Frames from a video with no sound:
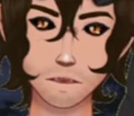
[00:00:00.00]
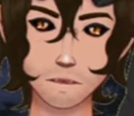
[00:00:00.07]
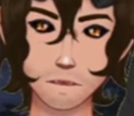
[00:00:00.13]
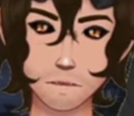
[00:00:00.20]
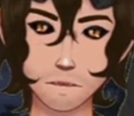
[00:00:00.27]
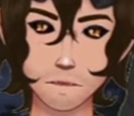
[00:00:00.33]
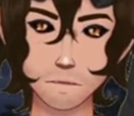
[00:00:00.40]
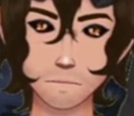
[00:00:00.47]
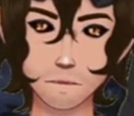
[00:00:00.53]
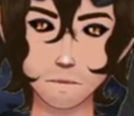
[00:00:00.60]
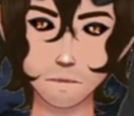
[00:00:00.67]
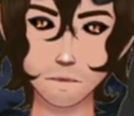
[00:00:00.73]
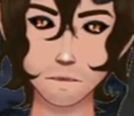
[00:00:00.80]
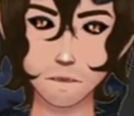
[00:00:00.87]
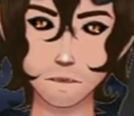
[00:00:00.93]

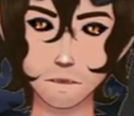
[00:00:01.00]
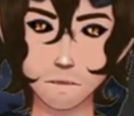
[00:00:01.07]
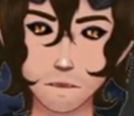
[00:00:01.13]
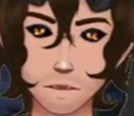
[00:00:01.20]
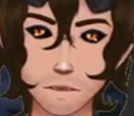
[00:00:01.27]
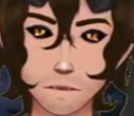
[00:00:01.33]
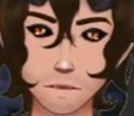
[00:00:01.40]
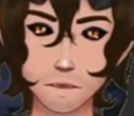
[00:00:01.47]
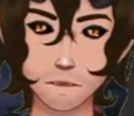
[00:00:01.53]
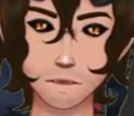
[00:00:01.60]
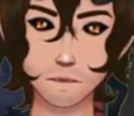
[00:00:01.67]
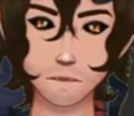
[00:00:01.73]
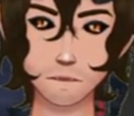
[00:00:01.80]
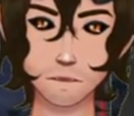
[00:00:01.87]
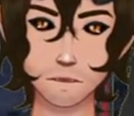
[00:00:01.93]

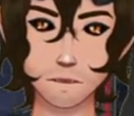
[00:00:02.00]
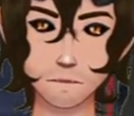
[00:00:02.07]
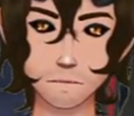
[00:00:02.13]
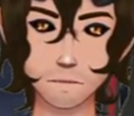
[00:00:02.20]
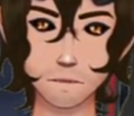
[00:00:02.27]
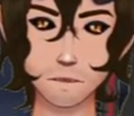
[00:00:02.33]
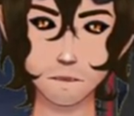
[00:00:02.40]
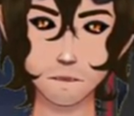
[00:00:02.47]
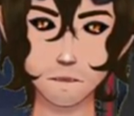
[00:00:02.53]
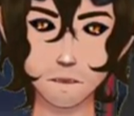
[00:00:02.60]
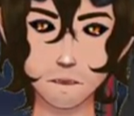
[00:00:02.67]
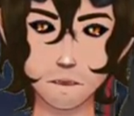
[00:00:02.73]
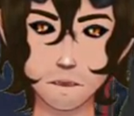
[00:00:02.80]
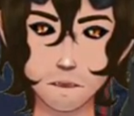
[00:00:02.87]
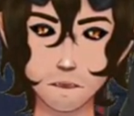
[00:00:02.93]

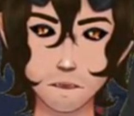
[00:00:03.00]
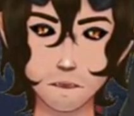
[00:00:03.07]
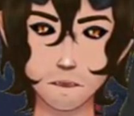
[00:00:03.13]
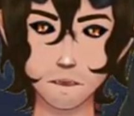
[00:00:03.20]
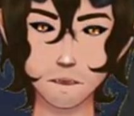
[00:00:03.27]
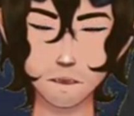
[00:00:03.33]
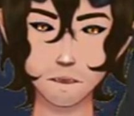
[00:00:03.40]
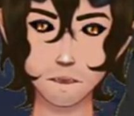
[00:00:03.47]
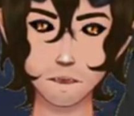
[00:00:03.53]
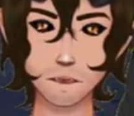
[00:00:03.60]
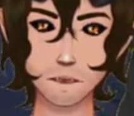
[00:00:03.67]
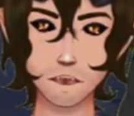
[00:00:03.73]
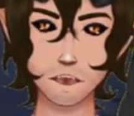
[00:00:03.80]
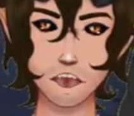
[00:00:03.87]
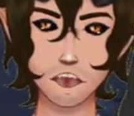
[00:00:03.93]

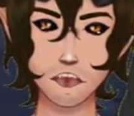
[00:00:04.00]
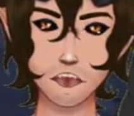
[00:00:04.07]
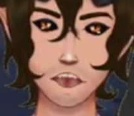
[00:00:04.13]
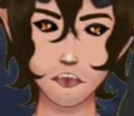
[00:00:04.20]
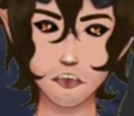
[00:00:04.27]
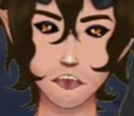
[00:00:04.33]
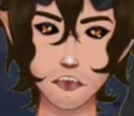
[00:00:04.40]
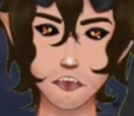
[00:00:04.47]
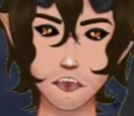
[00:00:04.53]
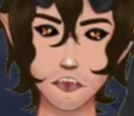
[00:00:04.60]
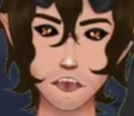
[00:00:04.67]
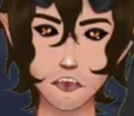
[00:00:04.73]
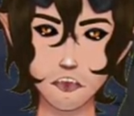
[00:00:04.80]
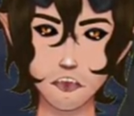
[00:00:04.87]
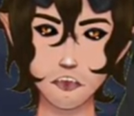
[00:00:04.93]

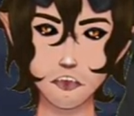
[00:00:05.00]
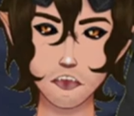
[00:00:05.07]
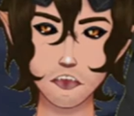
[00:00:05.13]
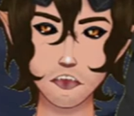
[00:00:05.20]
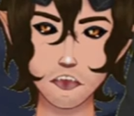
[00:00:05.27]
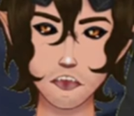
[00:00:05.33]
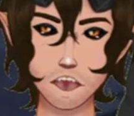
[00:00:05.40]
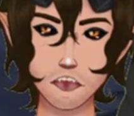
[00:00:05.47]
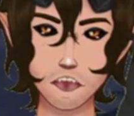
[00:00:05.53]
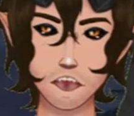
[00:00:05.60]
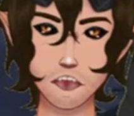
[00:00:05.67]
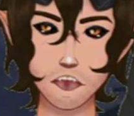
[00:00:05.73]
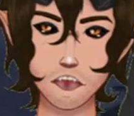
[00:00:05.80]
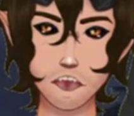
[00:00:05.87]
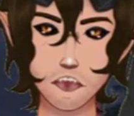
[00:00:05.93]

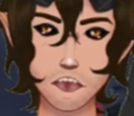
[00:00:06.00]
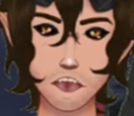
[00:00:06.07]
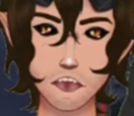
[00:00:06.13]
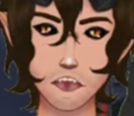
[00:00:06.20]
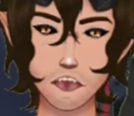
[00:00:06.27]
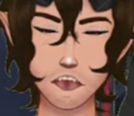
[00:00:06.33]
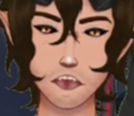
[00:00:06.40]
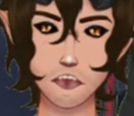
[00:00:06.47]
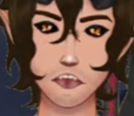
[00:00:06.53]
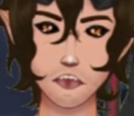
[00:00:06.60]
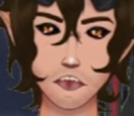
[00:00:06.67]
No one is speaking in this clip.